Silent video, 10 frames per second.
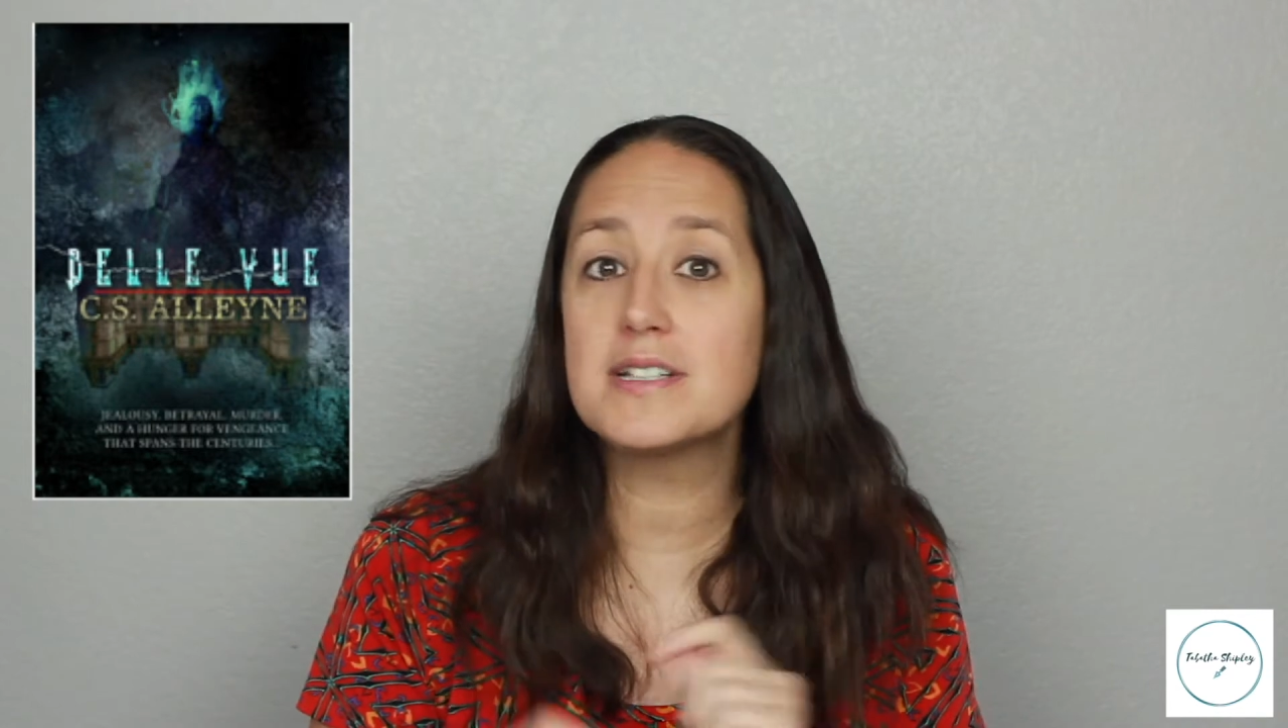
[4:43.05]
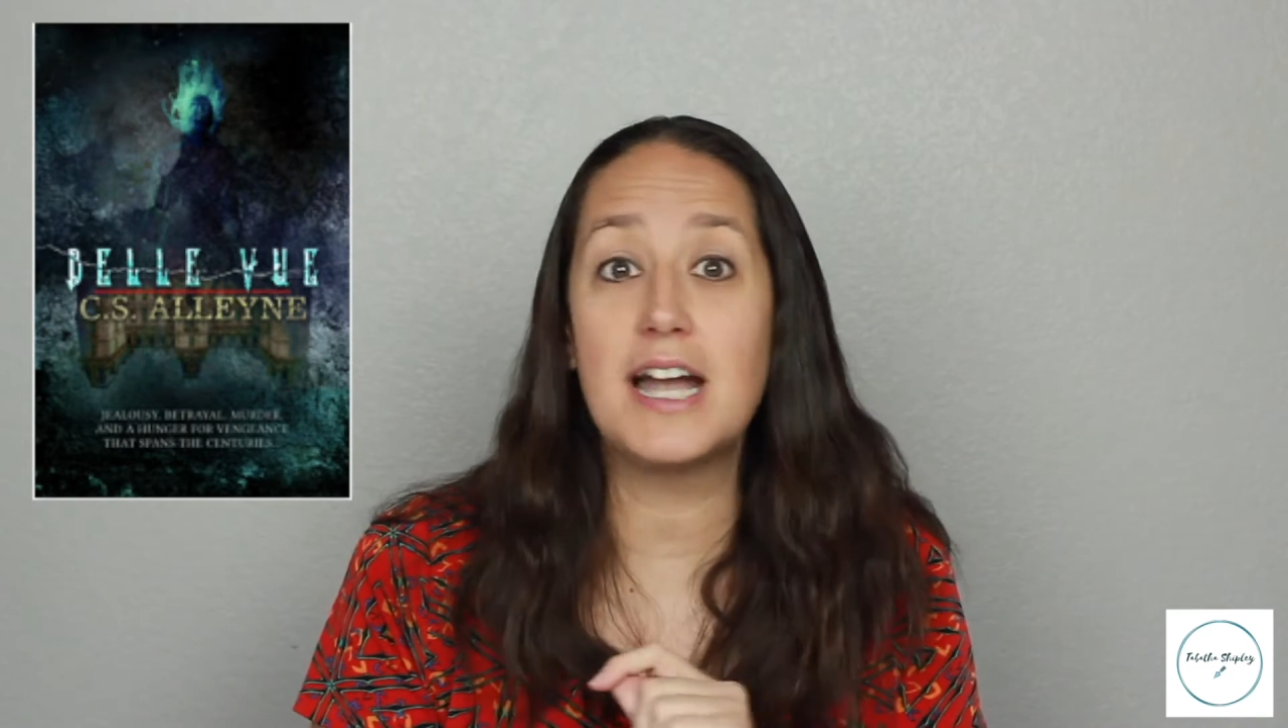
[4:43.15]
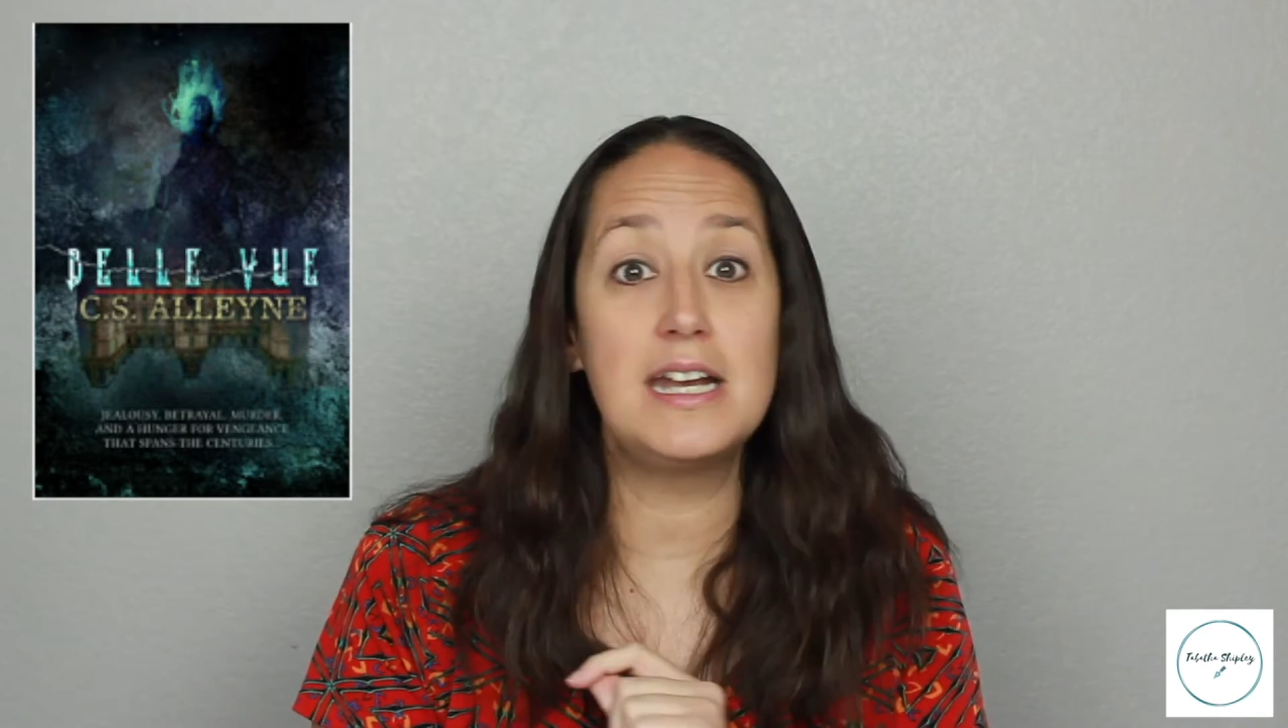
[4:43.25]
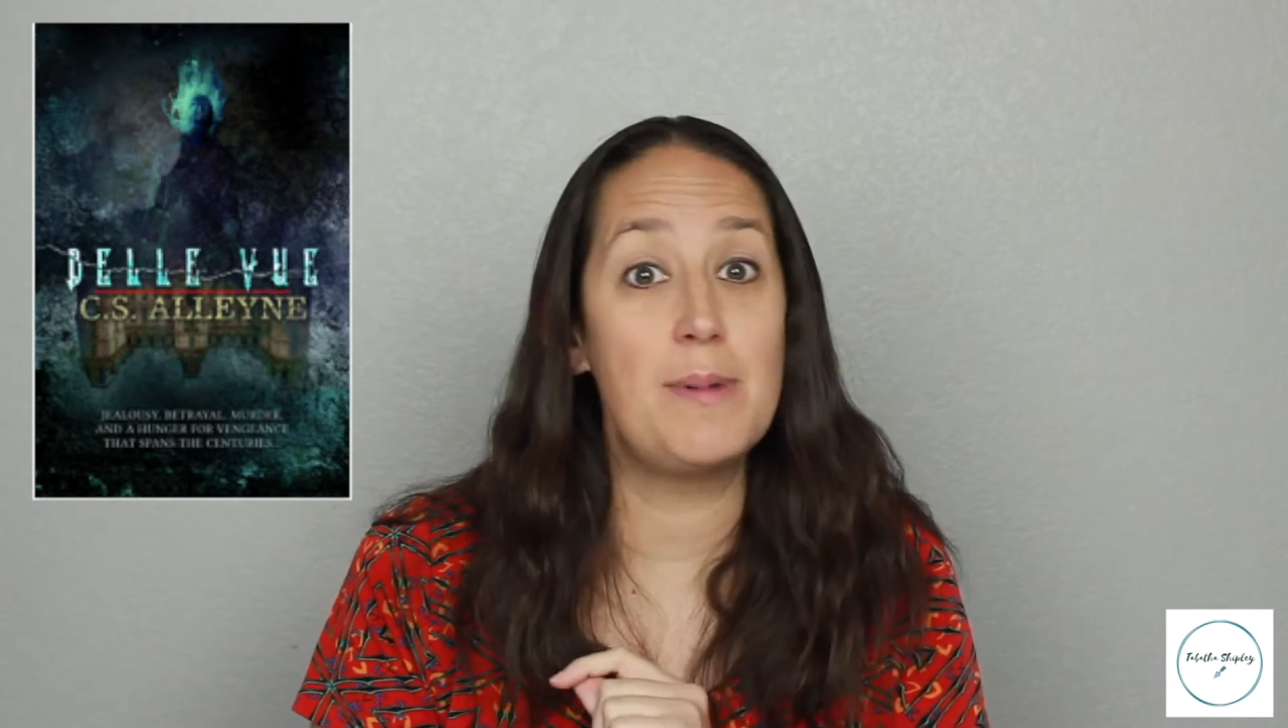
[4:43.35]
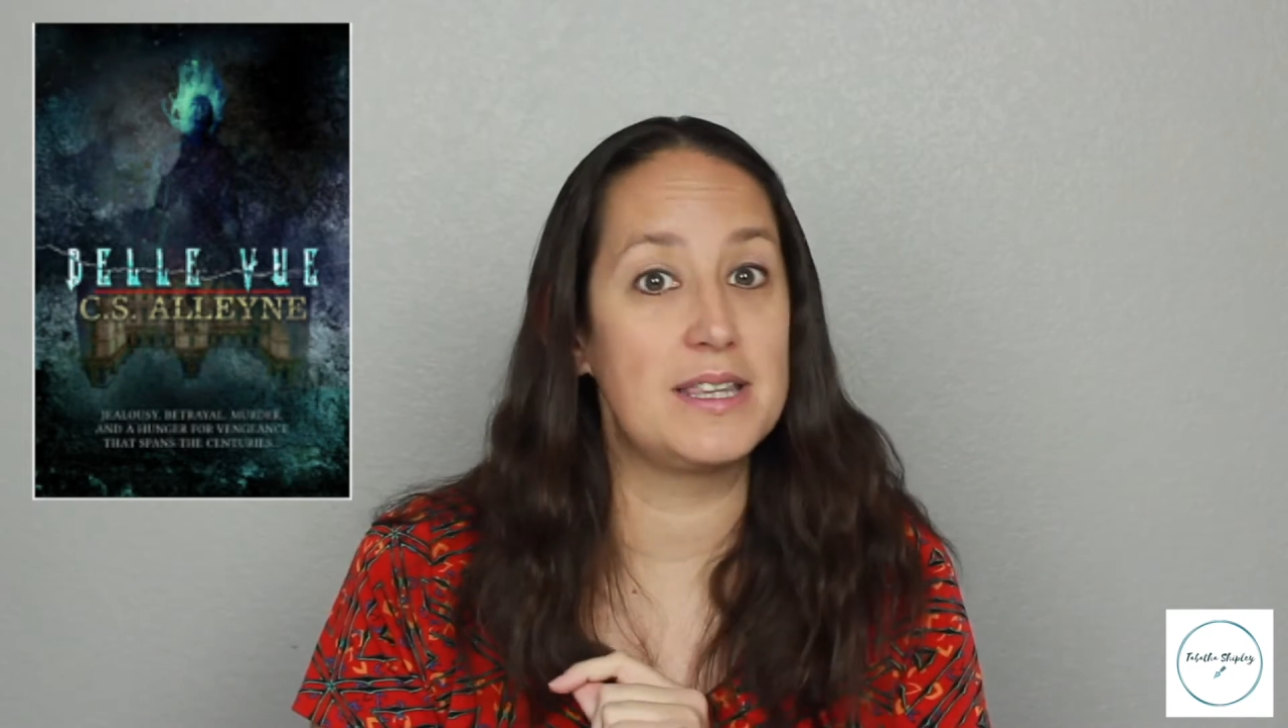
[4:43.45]

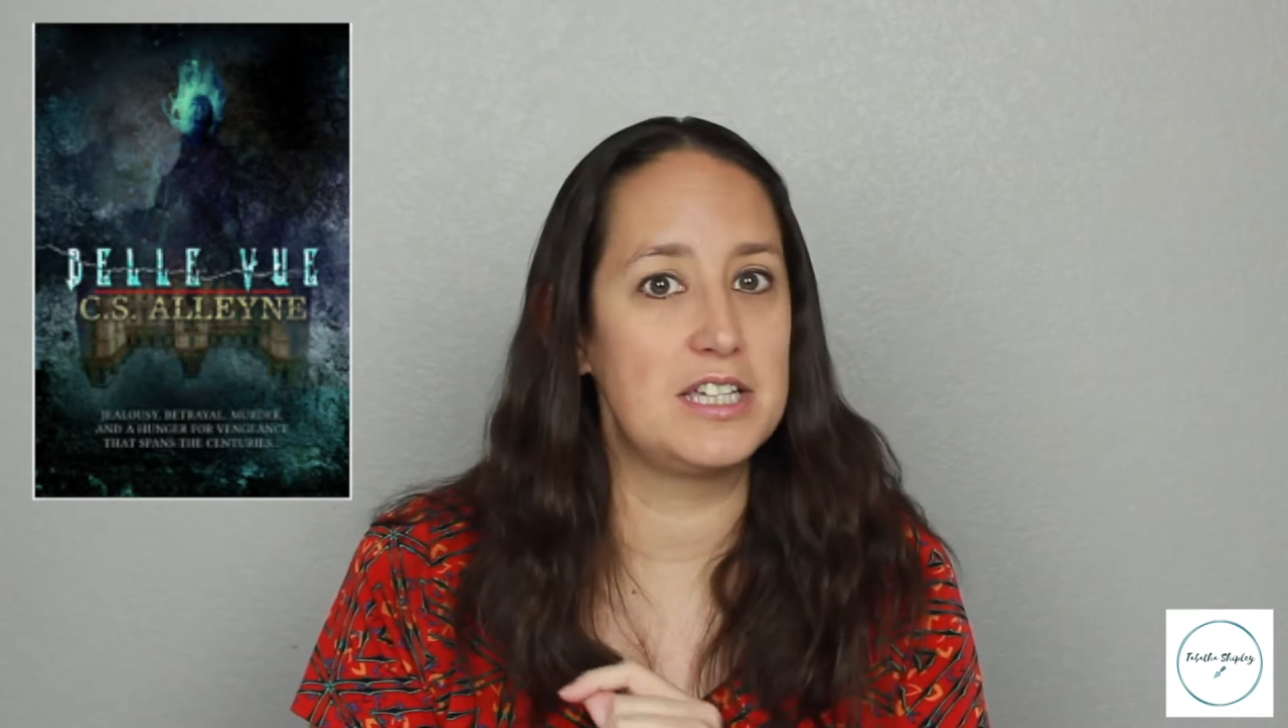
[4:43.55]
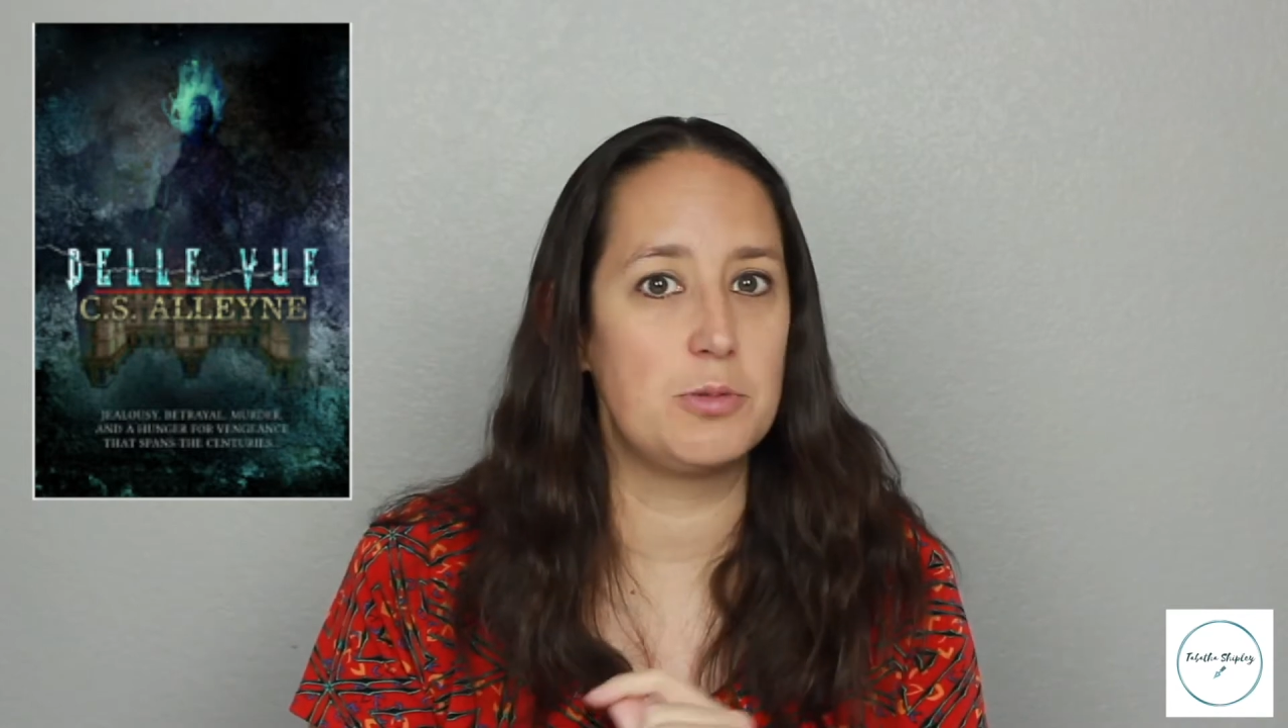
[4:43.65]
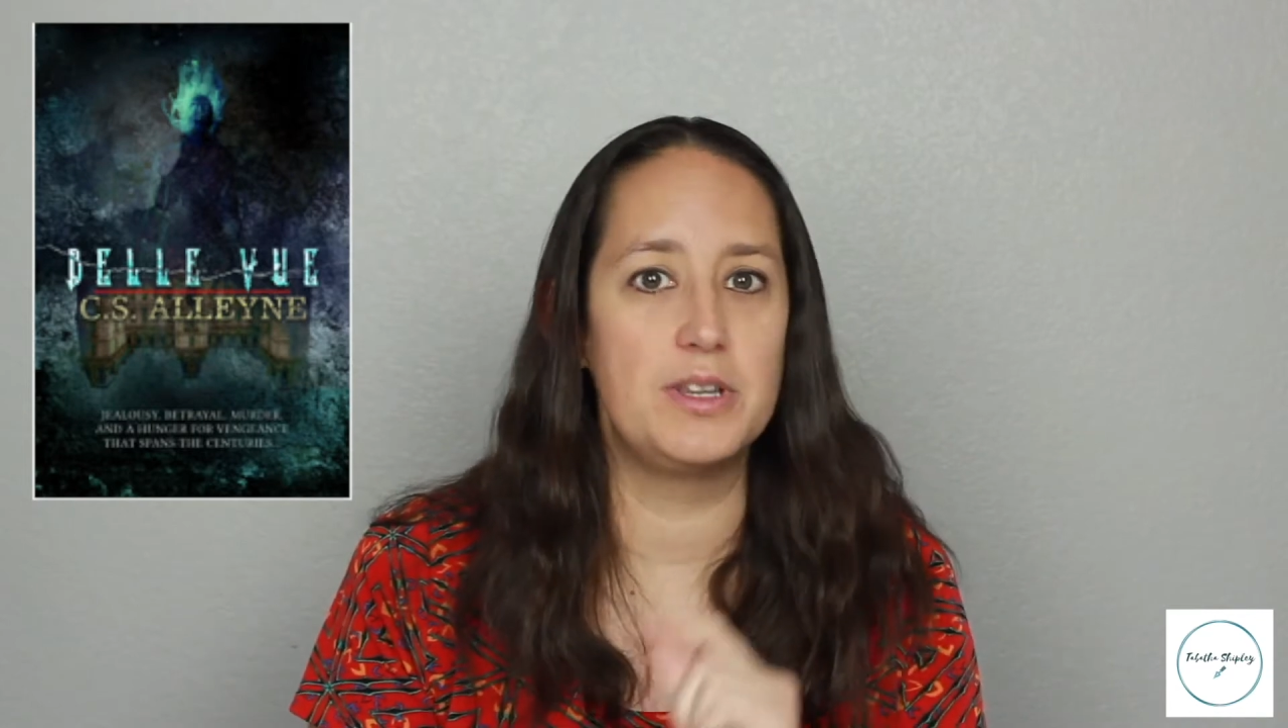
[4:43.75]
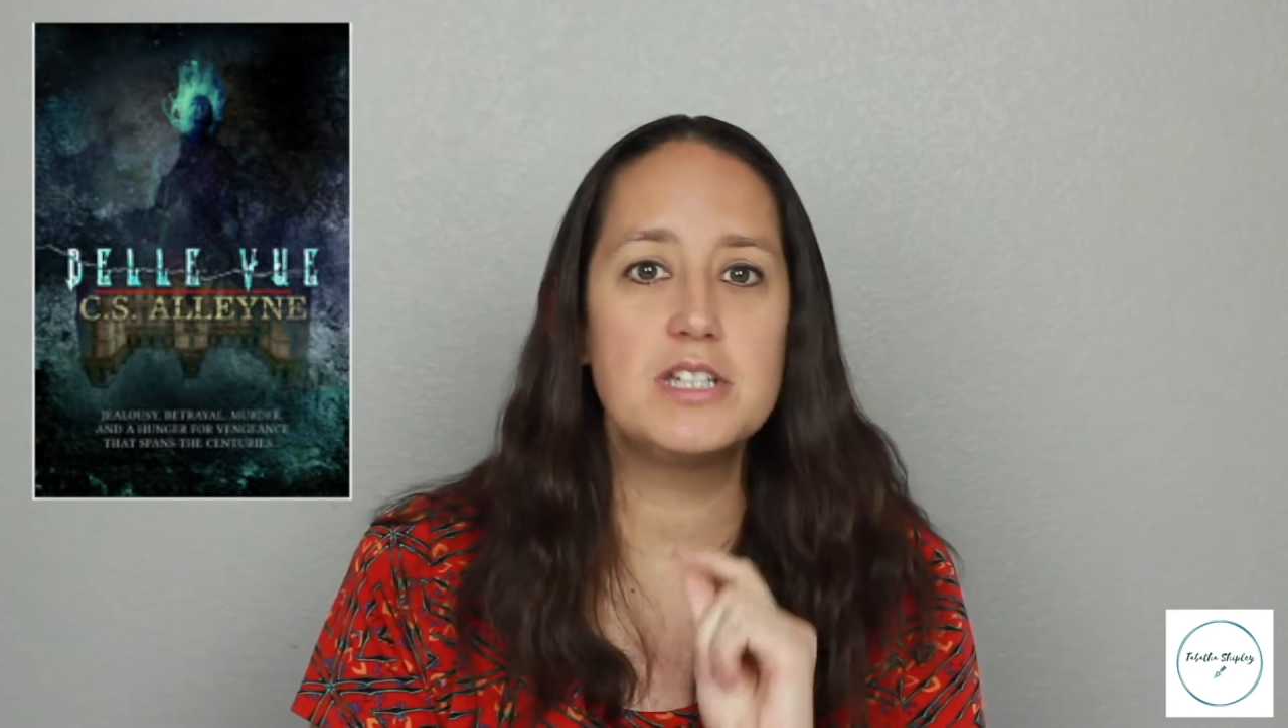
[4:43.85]
excited about this one.